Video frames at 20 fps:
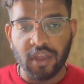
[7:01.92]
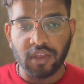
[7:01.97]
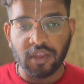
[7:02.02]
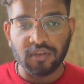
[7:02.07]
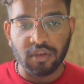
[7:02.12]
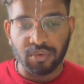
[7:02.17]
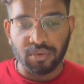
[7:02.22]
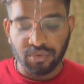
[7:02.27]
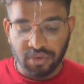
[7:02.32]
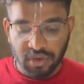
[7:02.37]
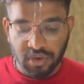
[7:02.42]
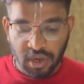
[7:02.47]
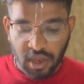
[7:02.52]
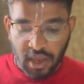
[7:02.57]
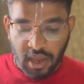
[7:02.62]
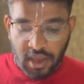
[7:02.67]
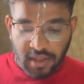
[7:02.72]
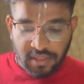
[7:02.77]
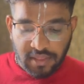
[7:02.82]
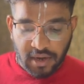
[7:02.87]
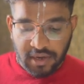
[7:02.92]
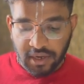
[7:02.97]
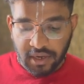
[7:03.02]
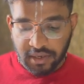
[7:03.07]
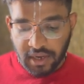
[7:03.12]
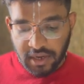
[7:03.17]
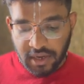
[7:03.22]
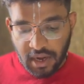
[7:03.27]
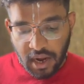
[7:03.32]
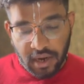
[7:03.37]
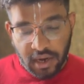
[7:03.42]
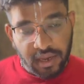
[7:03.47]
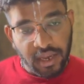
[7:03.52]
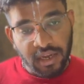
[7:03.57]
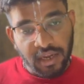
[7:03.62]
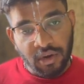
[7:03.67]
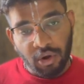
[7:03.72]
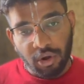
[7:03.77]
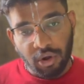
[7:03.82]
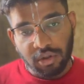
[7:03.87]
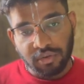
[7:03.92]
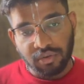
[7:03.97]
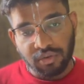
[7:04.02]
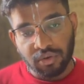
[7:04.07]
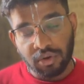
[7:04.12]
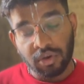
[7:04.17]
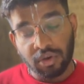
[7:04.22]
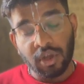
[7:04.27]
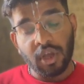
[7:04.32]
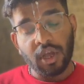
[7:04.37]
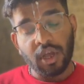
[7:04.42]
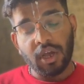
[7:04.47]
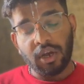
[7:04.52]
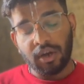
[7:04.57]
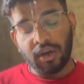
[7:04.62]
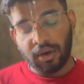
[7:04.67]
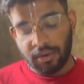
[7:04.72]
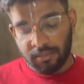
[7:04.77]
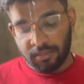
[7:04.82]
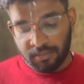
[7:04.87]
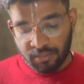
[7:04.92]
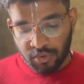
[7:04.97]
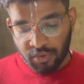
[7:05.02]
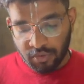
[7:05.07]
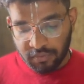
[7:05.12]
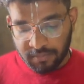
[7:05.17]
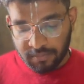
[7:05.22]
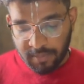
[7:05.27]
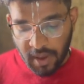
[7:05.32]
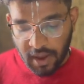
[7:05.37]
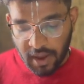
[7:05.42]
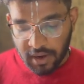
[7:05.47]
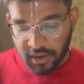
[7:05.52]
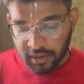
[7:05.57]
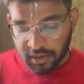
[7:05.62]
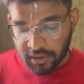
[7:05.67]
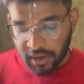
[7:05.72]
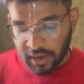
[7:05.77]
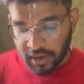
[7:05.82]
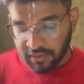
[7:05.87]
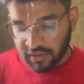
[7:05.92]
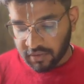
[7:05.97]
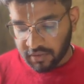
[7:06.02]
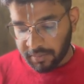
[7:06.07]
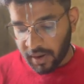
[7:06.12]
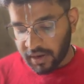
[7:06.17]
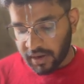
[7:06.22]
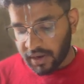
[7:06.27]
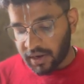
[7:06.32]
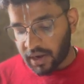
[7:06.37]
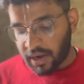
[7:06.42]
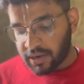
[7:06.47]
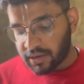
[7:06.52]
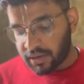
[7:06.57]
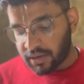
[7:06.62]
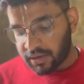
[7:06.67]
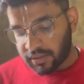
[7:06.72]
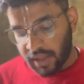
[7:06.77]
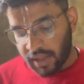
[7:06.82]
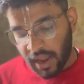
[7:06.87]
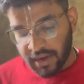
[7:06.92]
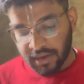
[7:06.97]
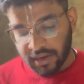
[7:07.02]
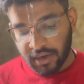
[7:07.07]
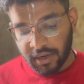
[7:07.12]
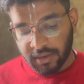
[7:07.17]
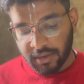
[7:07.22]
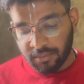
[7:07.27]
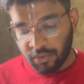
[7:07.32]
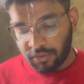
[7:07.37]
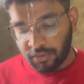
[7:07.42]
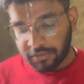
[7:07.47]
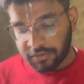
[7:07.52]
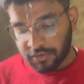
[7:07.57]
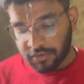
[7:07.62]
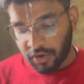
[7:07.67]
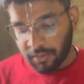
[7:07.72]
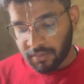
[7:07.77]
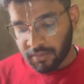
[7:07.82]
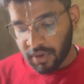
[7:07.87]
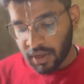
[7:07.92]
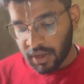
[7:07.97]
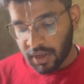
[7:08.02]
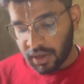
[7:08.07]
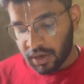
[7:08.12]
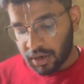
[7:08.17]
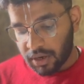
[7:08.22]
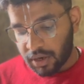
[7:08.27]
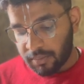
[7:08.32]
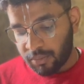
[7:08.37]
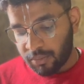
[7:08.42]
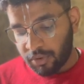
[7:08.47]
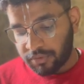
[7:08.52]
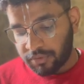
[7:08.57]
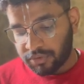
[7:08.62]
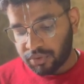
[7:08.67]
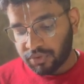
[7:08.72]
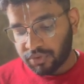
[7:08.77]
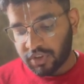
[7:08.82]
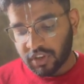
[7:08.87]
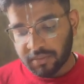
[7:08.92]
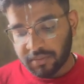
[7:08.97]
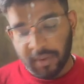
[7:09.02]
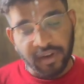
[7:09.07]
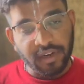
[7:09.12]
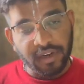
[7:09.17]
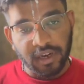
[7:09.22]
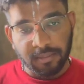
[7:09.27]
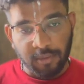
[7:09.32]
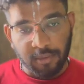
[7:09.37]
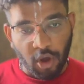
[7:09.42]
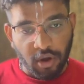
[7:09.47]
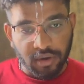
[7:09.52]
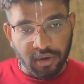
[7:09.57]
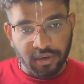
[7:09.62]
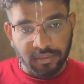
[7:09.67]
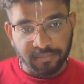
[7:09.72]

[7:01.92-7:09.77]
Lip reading: execution. Then it can again also can suspend it, and then it moves to suspended block,